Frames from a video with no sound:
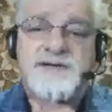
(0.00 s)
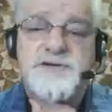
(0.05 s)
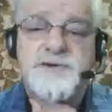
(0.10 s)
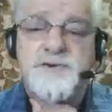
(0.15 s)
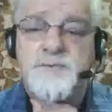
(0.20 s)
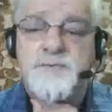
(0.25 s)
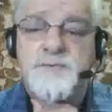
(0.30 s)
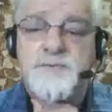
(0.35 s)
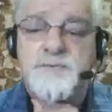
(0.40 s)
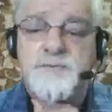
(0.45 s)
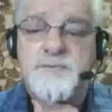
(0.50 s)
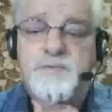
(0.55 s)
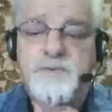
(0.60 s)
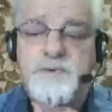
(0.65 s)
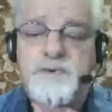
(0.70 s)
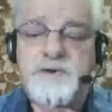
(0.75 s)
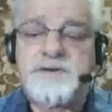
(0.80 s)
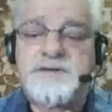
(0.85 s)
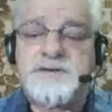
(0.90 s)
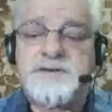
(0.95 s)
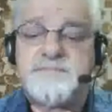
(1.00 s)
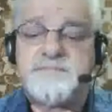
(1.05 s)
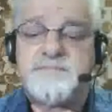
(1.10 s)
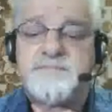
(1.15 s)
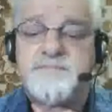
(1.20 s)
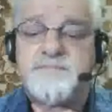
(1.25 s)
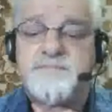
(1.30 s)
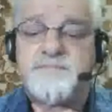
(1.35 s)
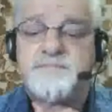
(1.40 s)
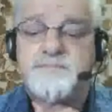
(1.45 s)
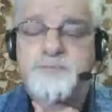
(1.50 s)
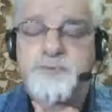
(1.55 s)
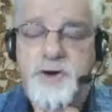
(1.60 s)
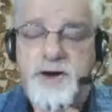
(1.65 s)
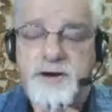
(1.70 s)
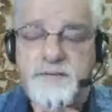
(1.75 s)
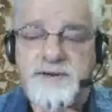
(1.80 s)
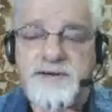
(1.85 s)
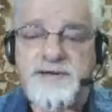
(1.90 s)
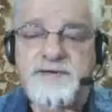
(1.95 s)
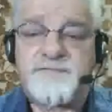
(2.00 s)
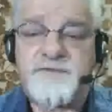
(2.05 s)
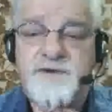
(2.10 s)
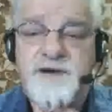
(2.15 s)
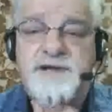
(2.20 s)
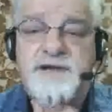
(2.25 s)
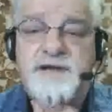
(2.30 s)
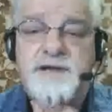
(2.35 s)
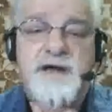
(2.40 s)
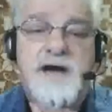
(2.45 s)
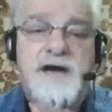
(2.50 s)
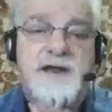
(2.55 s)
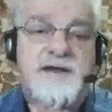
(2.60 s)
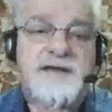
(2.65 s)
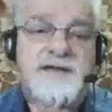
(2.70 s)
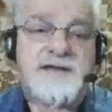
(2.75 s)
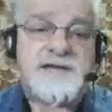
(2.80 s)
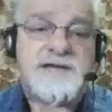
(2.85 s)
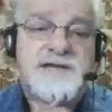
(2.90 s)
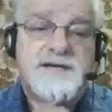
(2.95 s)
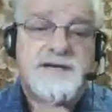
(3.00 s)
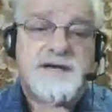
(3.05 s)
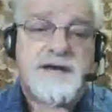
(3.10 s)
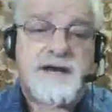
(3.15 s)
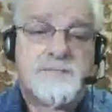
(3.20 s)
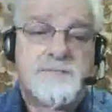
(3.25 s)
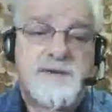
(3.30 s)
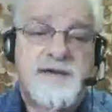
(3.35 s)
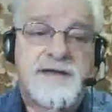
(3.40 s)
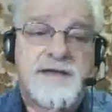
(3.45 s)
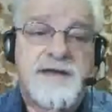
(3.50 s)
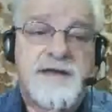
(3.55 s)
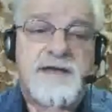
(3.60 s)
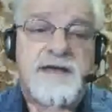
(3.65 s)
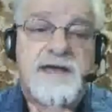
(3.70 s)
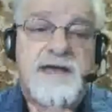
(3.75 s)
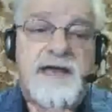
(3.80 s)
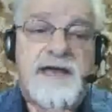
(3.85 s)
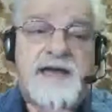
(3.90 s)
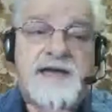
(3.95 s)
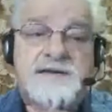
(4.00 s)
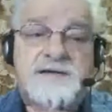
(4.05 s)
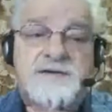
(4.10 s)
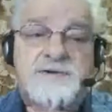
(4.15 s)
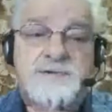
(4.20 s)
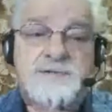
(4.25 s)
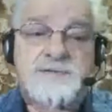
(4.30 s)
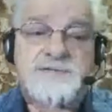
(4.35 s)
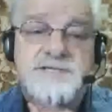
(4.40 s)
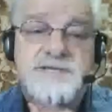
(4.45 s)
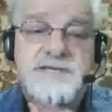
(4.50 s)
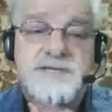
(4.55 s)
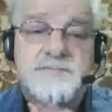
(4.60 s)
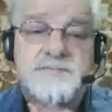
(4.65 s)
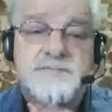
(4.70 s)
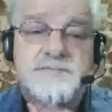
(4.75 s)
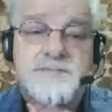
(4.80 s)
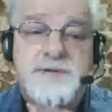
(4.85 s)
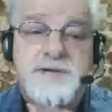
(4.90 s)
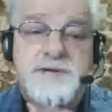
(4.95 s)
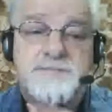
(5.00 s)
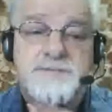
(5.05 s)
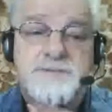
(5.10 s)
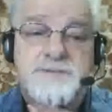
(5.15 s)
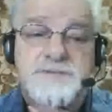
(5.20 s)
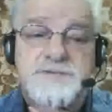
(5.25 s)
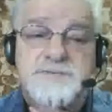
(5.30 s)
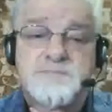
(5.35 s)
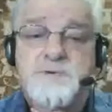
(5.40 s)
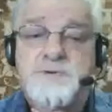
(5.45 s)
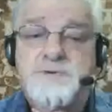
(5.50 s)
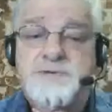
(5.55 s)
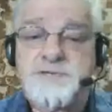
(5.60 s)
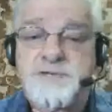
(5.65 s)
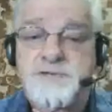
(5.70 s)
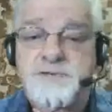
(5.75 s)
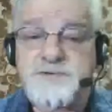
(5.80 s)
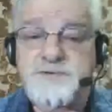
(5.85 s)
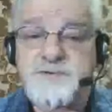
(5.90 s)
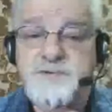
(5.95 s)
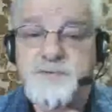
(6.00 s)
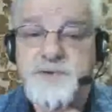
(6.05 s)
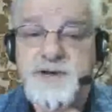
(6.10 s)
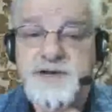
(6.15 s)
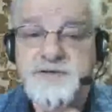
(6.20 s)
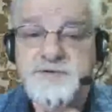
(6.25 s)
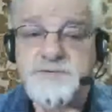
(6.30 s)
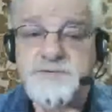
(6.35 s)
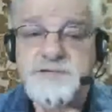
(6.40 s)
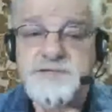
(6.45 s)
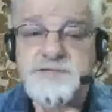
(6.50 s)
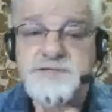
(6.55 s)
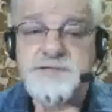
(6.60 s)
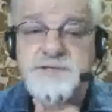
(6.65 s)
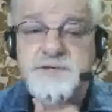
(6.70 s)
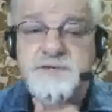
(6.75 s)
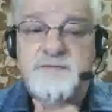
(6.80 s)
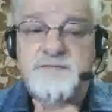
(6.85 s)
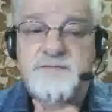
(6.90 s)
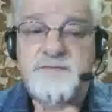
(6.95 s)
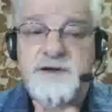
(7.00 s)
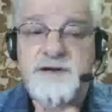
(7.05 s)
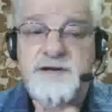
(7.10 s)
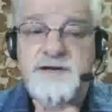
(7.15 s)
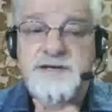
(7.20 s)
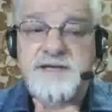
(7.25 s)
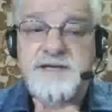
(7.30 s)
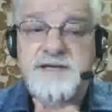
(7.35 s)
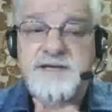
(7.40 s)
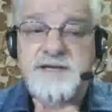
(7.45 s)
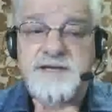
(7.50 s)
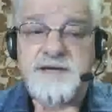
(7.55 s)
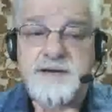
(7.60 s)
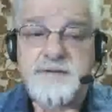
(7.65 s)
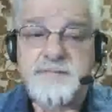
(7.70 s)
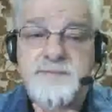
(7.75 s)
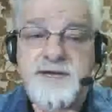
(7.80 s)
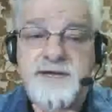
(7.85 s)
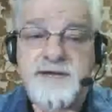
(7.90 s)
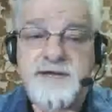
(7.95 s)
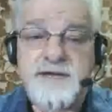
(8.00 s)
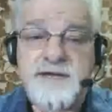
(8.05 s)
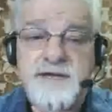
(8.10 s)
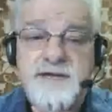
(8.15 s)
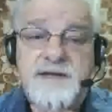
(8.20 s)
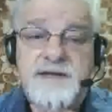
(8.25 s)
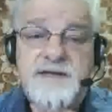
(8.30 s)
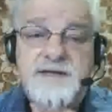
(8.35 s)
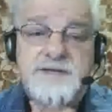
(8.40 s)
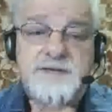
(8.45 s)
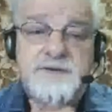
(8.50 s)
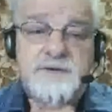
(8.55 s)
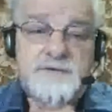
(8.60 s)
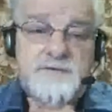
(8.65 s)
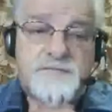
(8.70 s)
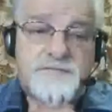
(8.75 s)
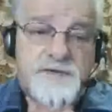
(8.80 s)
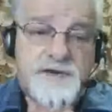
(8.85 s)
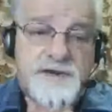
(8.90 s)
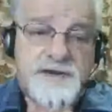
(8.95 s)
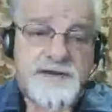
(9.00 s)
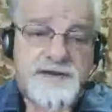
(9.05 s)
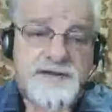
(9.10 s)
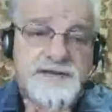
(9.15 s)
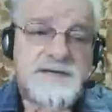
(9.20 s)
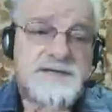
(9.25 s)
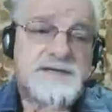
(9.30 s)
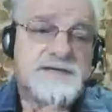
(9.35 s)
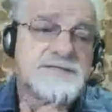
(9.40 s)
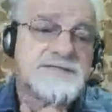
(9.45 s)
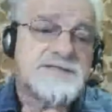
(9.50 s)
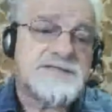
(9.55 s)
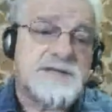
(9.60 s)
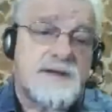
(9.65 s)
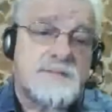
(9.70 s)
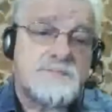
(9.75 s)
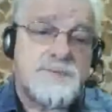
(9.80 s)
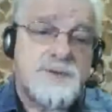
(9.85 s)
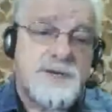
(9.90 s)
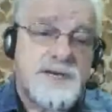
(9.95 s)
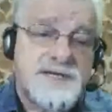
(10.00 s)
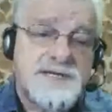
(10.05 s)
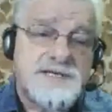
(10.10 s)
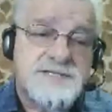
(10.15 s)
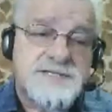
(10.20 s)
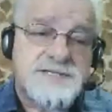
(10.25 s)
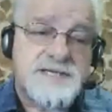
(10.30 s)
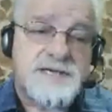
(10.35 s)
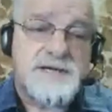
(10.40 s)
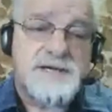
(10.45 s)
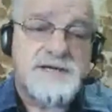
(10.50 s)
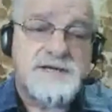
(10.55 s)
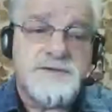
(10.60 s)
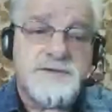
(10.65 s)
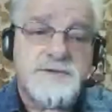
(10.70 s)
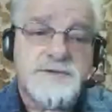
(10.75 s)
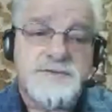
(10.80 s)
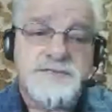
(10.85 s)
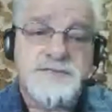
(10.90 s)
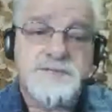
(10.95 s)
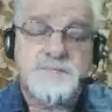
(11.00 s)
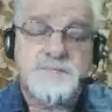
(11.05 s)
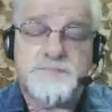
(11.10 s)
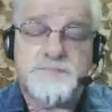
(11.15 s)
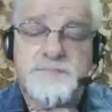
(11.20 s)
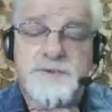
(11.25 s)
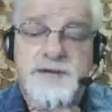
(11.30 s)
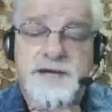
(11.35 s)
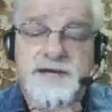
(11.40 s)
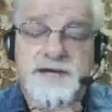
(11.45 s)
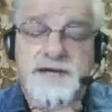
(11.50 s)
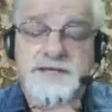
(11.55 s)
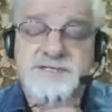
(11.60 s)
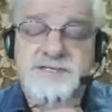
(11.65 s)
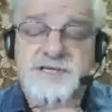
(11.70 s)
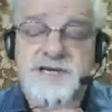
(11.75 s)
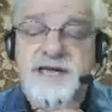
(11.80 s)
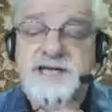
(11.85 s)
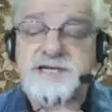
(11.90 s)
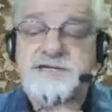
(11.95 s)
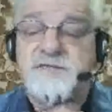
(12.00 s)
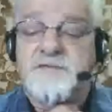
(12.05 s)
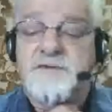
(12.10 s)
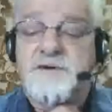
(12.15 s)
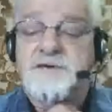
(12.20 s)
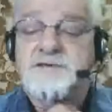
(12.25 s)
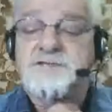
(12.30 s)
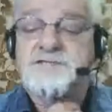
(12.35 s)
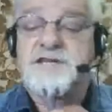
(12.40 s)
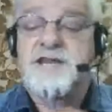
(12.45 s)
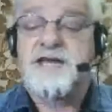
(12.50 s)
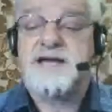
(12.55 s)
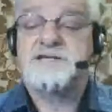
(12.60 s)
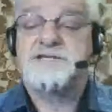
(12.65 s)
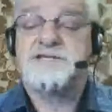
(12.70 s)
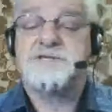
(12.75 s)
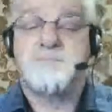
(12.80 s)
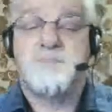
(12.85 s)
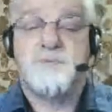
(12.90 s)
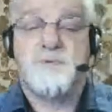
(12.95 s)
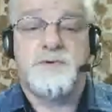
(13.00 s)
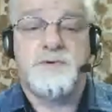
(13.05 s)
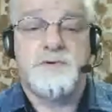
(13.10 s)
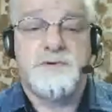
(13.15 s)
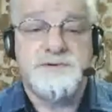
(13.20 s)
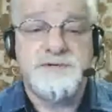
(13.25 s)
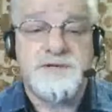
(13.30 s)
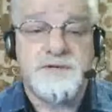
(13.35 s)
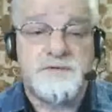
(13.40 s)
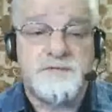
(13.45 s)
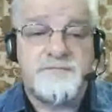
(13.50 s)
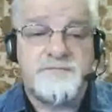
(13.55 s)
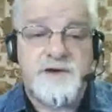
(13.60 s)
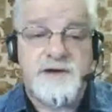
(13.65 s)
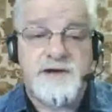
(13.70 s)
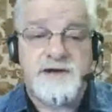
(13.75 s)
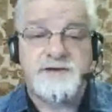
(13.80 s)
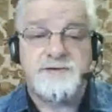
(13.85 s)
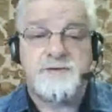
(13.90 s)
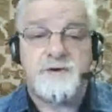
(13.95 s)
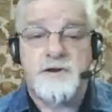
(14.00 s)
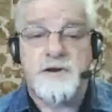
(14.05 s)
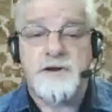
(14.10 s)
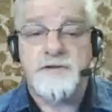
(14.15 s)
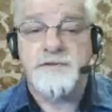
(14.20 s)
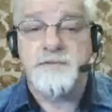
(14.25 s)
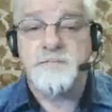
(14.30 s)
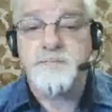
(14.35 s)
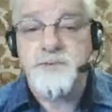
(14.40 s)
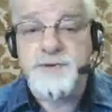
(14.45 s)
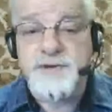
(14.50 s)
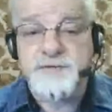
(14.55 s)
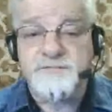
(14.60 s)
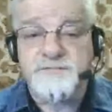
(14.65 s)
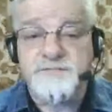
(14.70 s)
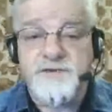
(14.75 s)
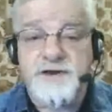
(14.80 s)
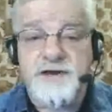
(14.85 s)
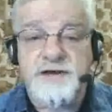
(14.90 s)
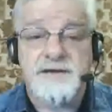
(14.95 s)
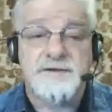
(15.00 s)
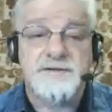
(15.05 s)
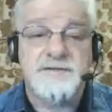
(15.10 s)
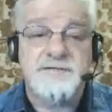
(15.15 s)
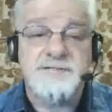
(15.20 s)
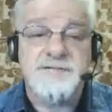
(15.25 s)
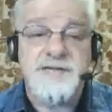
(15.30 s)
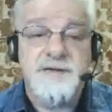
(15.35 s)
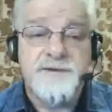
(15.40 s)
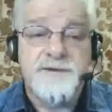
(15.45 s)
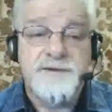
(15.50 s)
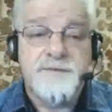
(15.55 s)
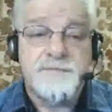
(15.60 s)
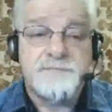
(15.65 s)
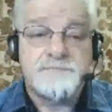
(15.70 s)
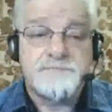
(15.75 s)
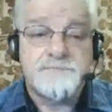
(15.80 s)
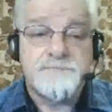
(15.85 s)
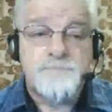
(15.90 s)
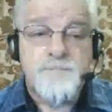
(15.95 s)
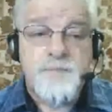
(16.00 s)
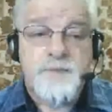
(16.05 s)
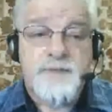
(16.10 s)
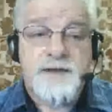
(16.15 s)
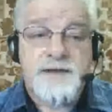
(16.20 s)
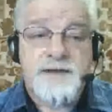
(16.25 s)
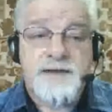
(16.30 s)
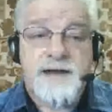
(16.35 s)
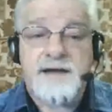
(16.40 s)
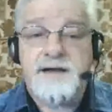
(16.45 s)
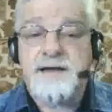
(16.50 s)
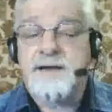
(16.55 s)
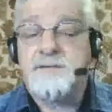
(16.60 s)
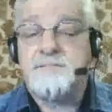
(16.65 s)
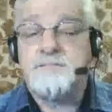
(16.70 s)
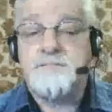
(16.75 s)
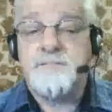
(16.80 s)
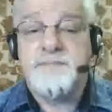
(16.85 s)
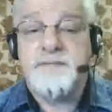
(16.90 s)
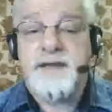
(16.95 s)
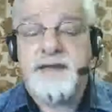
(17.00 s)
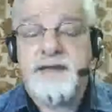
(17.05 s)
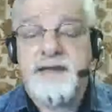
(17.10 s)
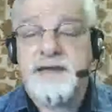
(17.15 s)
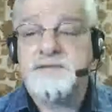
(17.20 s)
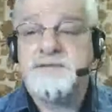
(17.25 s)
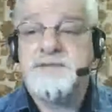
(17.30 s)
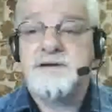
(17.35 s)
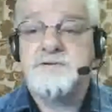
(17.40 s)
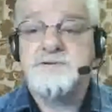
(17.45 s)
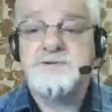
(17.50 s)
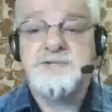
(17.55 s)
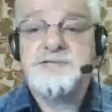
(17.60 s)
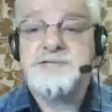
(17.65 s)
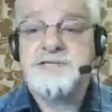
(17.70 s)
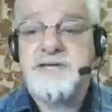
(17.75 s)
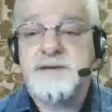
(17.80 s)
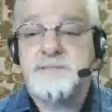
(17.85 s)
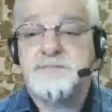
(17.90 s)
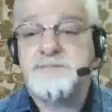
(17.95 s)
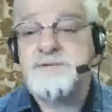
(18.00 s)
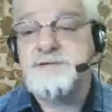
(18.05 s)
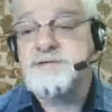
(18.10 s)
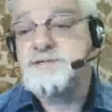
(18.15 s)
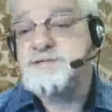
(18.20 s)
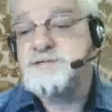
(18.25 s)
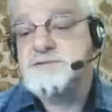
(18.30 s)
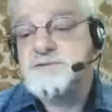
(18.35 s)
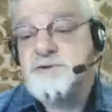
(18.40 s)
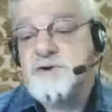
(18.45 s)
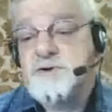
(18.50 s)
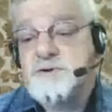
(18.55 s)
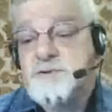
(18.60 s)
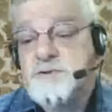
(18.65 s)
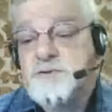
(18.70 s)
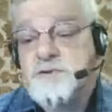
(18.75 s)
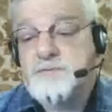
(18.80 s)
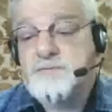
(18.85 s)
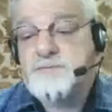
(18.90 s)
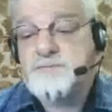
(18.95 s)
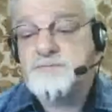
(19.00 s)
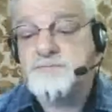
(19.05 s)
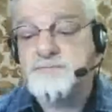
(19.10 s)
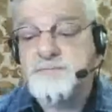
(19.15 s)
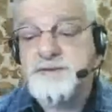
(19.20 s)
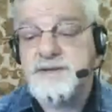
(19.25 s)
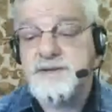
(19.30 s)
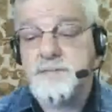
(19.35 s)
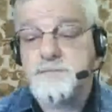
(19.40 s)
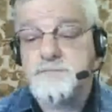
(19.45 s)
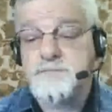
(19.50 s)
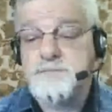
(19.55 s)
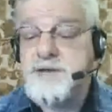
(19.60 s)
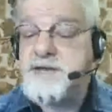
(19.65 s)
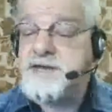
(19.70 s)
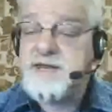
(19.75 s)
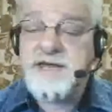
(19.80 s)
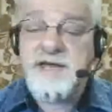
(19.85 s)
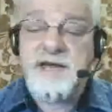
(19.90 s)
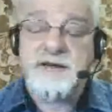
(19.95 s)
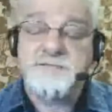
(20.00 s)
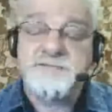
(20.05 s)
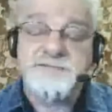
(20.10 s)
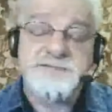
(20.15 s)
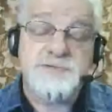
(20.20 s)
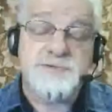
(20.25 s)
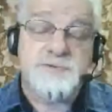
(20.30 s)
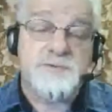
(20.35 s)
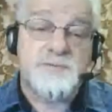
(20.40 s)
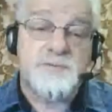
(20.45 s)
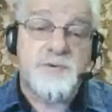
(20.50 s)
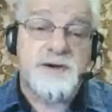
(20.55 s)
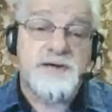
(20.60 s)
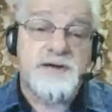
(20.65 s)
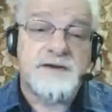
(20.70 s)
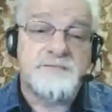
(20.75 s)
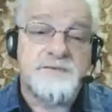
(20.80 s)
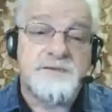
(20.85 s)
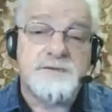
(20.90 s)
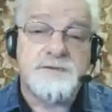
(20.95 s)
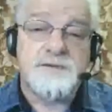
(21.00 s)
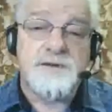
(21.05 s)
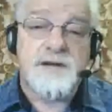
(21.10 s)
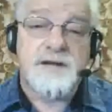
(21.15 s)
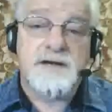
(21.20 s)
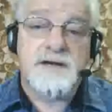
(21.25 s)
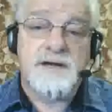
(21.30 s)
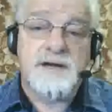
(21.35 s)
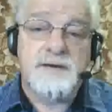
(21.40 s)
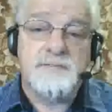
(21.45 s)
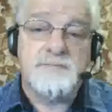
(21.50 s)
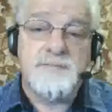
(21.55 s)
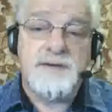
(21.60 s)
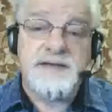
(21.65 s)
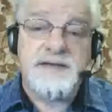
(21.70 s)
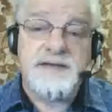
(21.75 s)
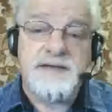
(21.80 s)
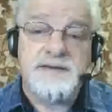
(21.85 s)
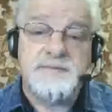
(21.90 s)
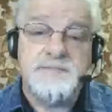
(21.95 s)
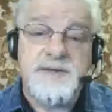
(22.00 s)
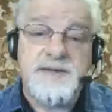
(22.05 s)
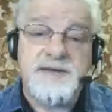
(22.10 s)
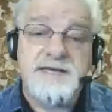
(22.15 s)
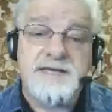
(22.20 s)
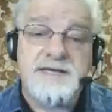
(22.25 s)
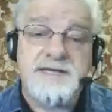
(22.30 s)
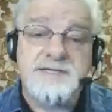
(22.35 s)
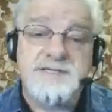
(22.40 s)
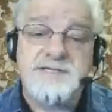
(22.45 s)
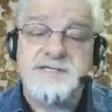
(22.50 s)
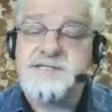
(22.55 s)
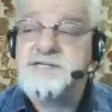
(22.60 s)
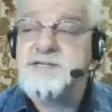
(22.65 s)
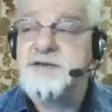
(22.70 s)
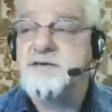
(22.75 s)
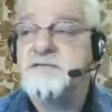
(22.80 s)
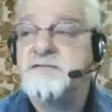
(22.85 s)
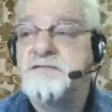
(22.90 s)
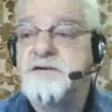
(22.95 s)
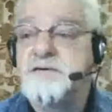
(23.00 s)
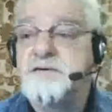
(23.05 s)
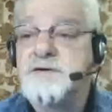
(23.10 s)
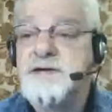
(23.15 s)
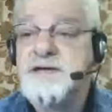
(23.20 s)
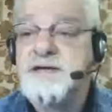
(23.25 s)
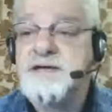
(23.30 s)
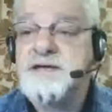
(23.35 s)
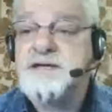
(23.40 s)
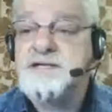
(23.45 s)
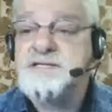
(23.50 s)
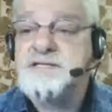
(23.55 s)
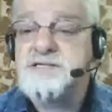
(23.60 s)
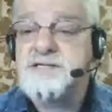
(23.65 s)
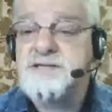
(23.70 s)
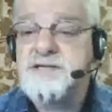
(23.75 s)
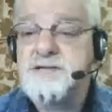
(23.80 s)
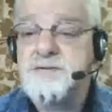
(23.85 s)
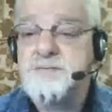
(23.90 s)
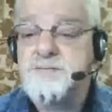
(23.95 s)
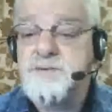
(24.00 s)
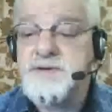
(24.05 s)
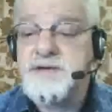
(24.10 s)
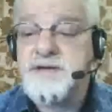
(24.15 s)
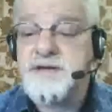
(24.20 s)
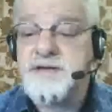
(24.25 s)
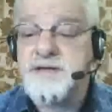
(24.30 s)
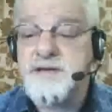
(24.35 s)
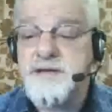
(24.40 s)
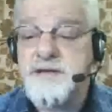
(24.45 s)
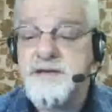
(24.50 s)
You would probably find a lot of incoming. And of course, in people's personal directories, you'll find incoming. You'll find it someplace under uh, slash var slash spool, you'll find all the print files. Um, and they're just kept as normal PDFs or whatever. Um, in many cases, they're very easy to read.